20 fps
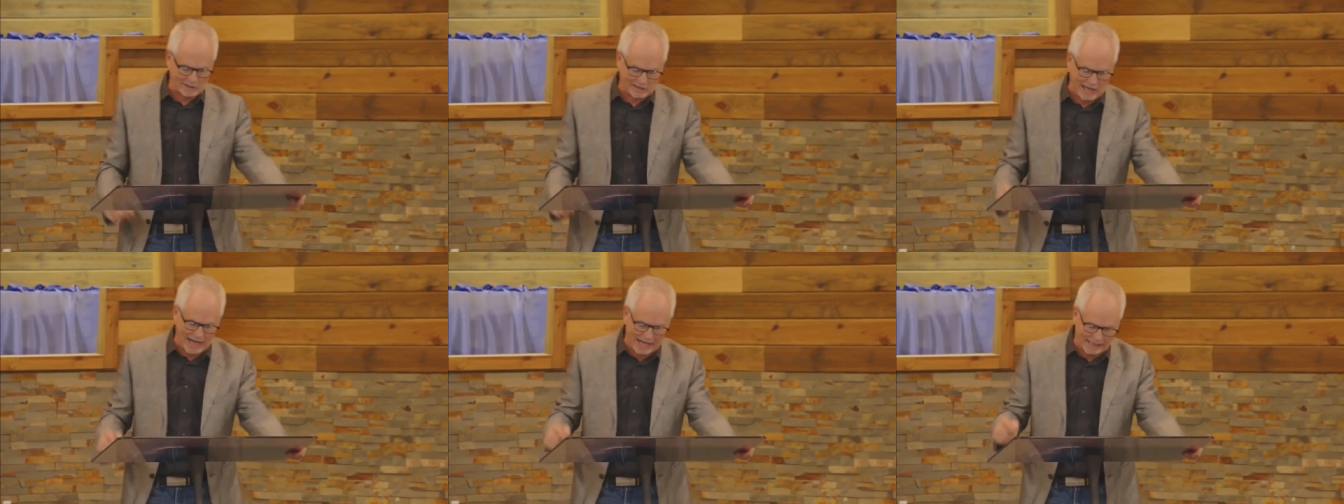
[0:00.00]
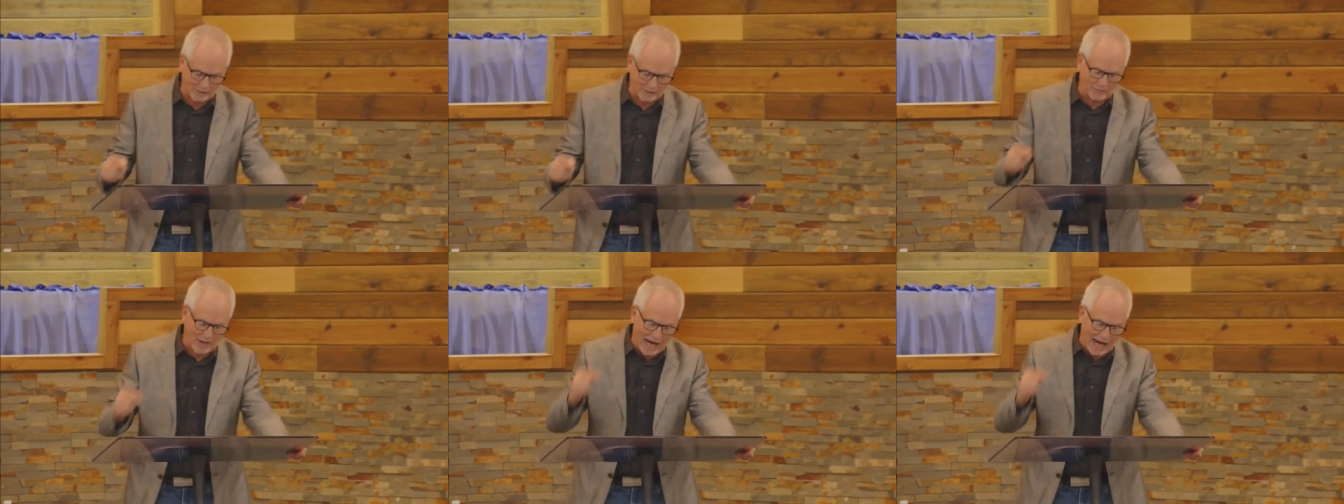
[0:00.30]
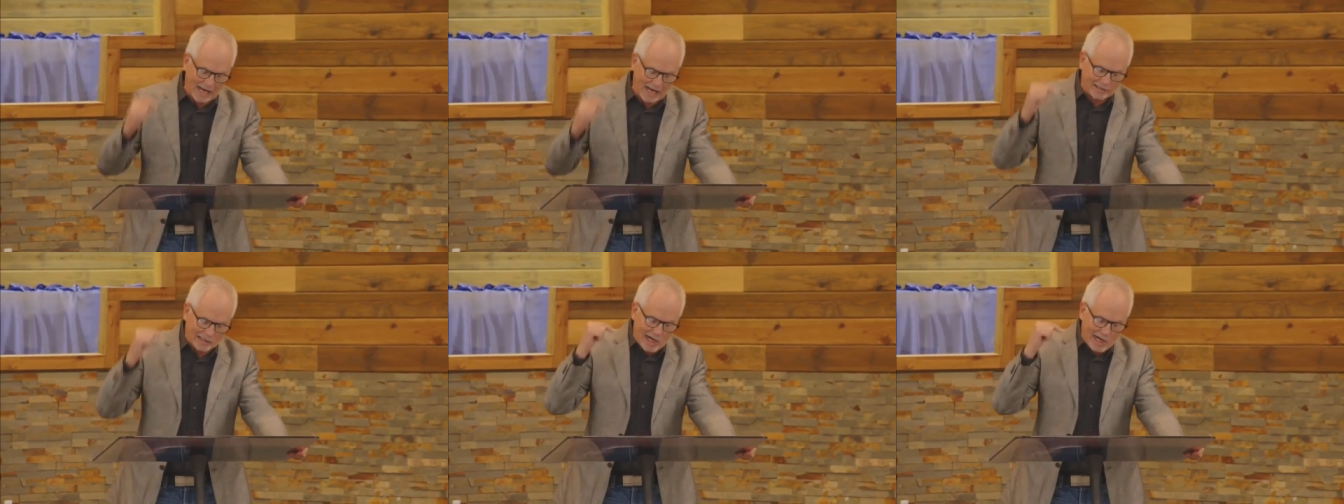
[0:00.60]

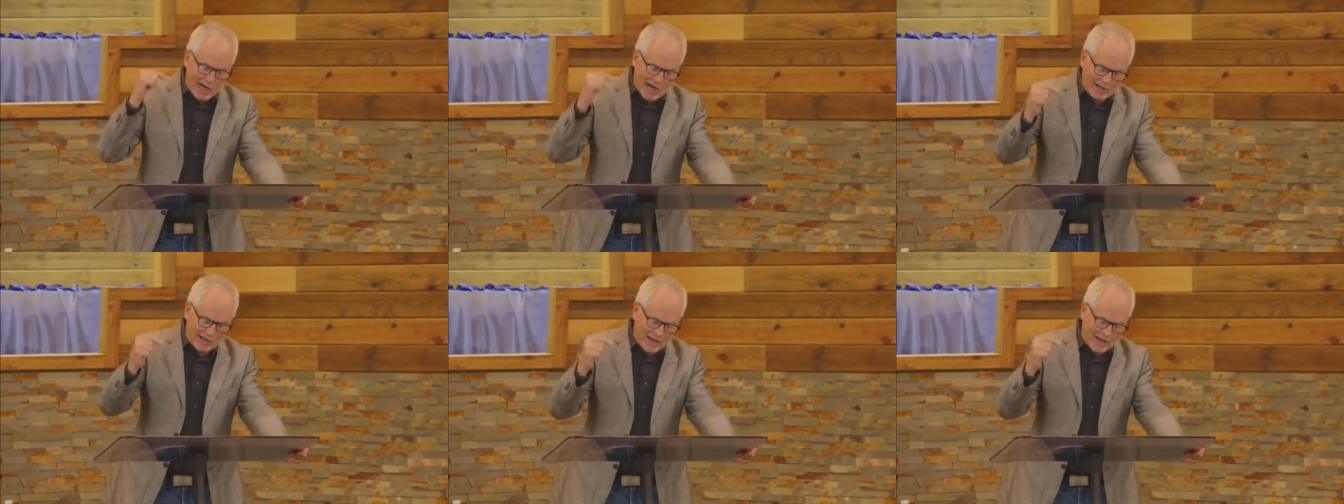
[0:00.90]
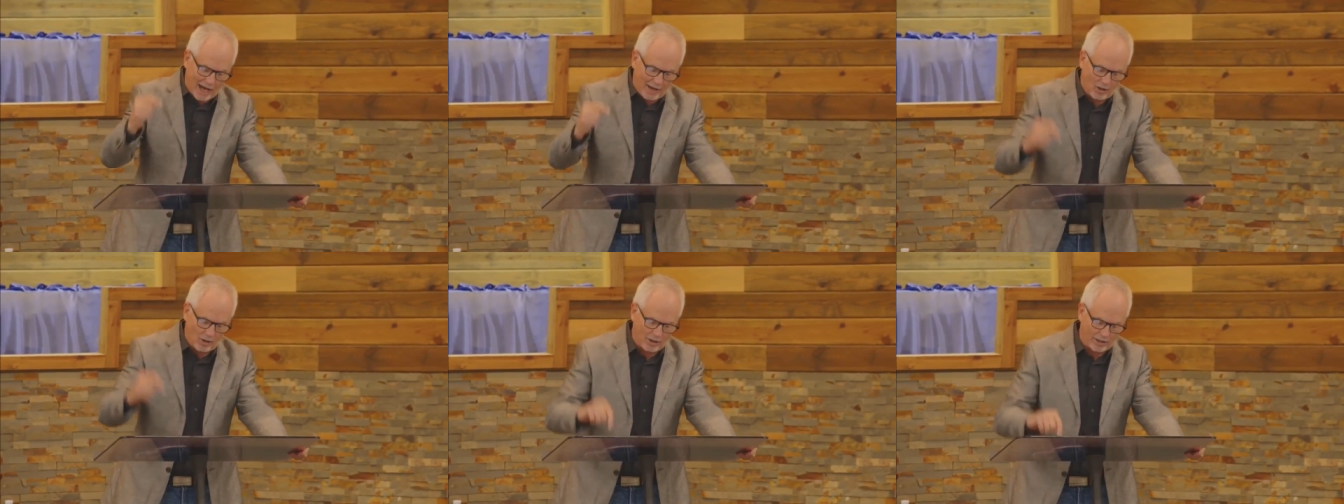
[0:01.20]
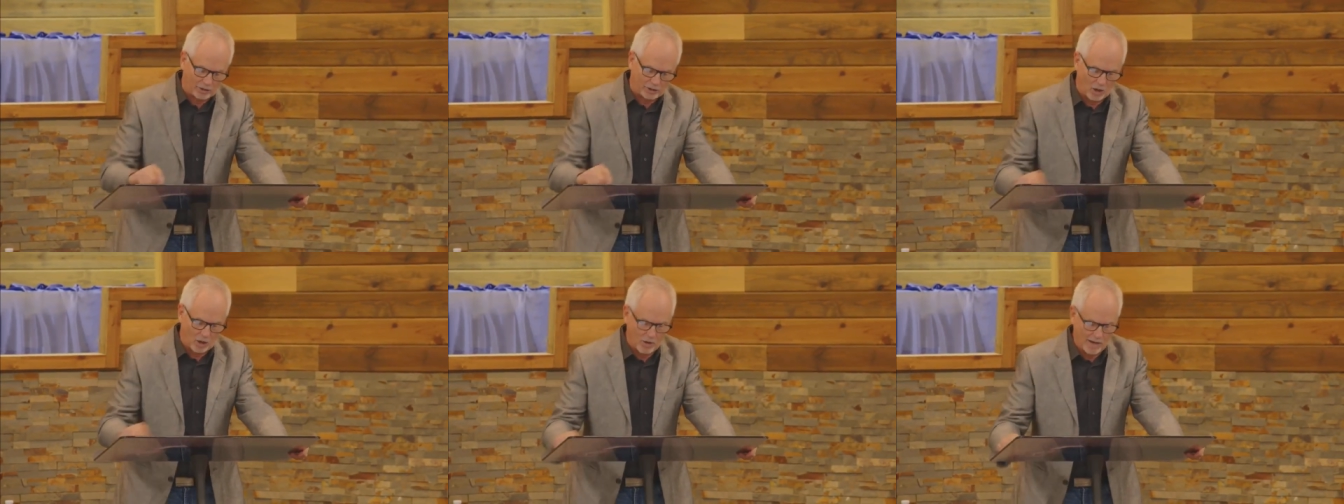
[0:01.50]
sacrifice, and not only
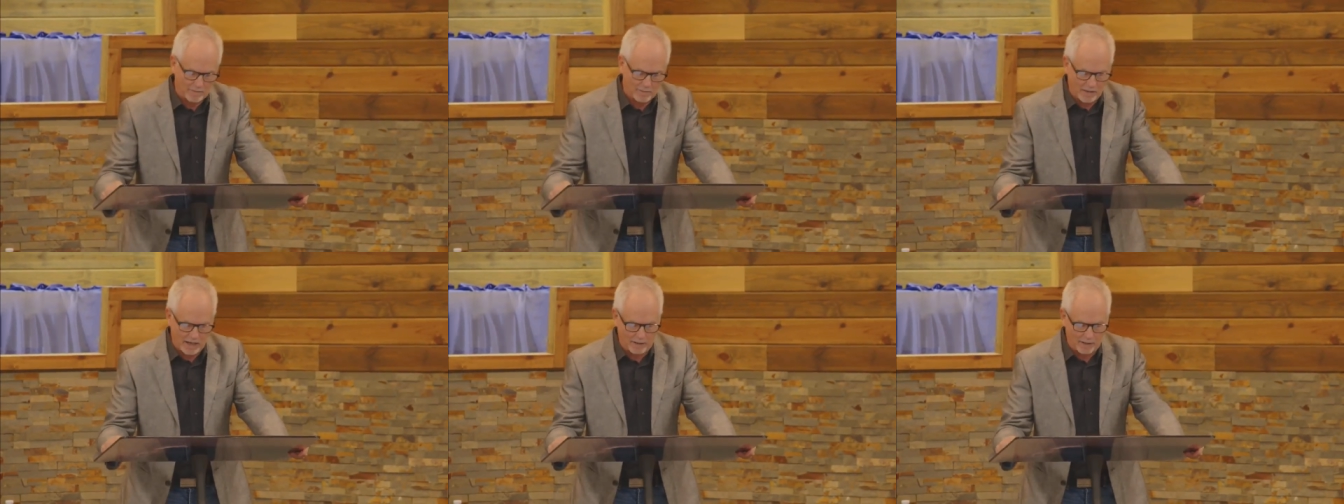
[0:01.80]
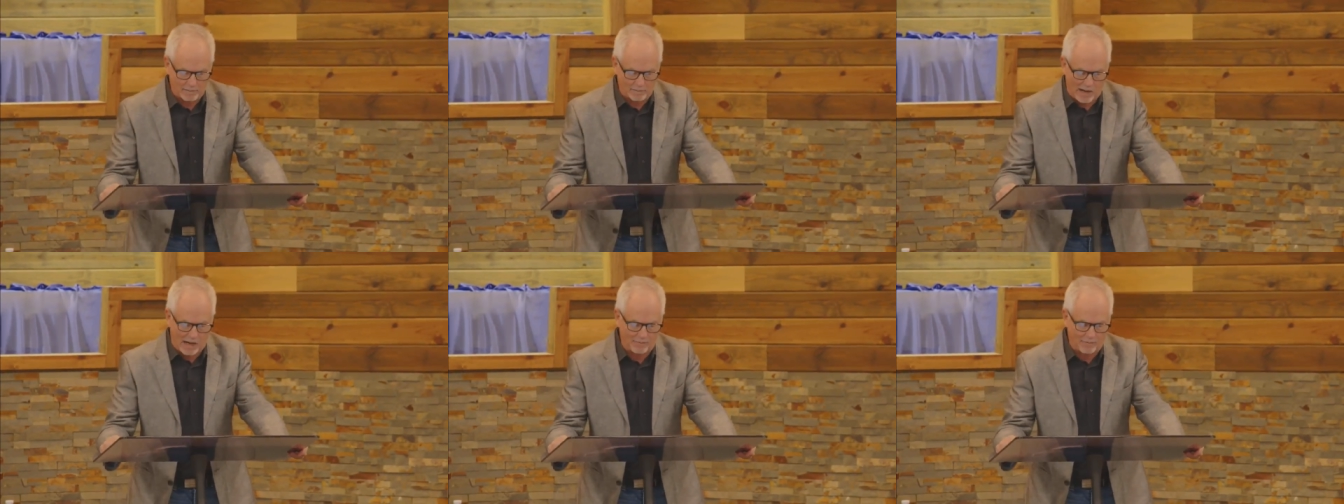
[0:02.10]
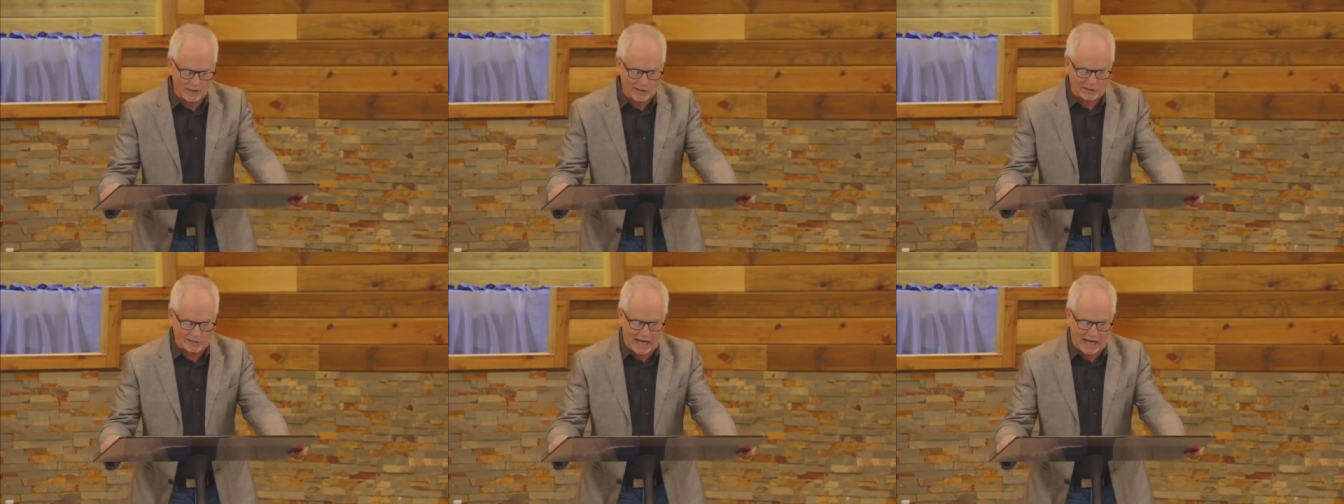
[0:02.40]
so he'd be the
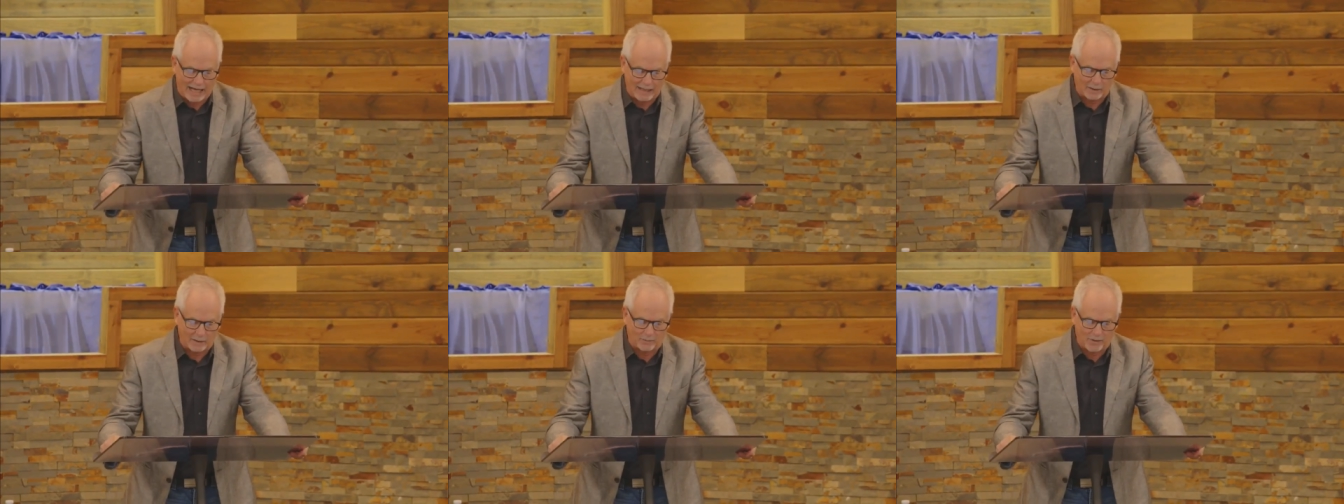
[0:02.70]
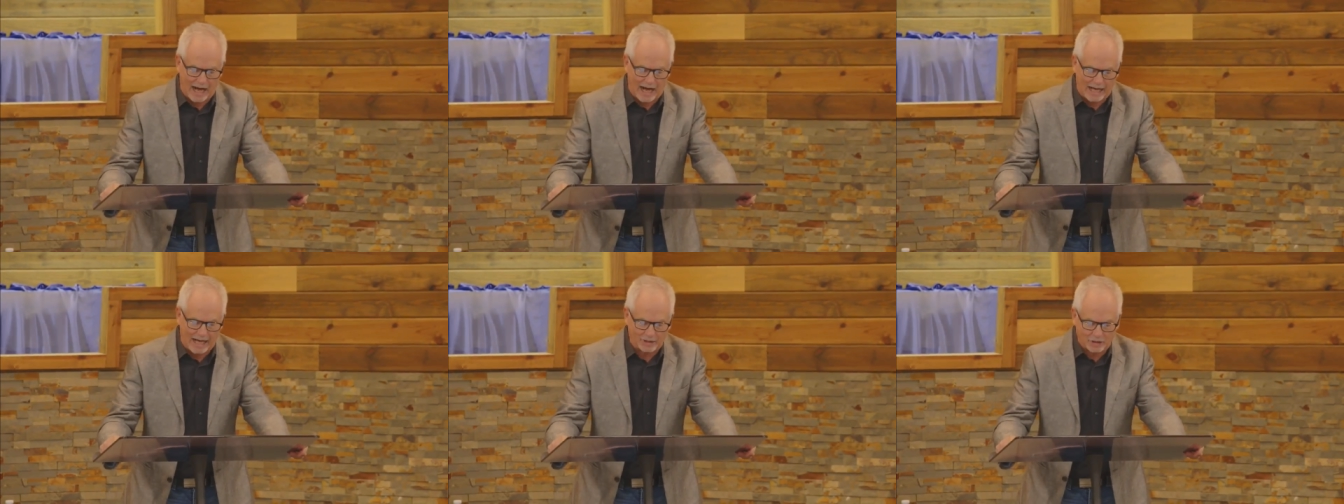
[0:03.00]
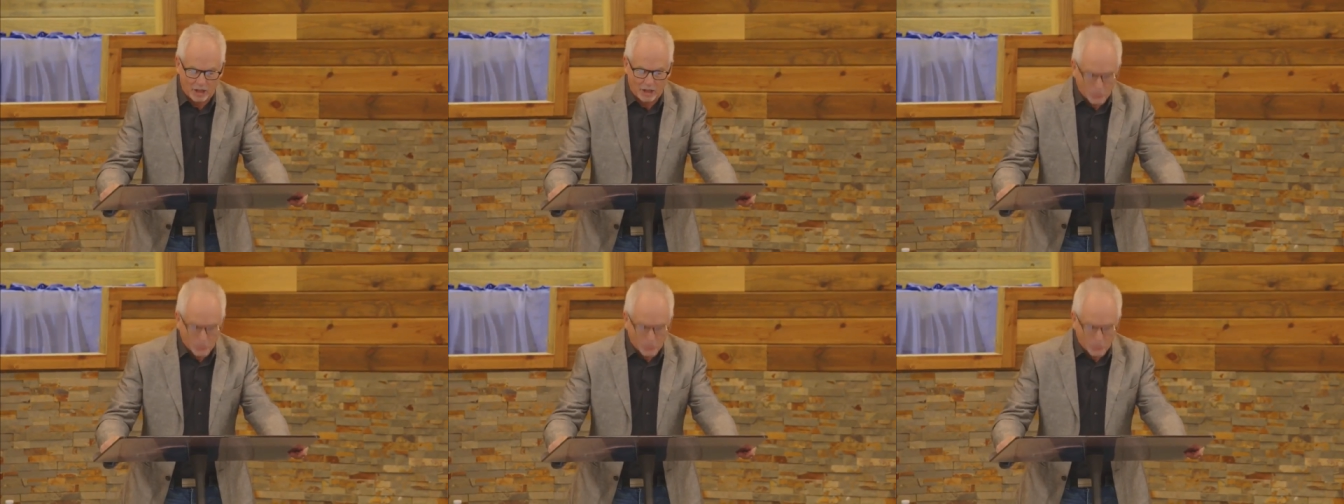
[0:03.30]
perfect sacrifice,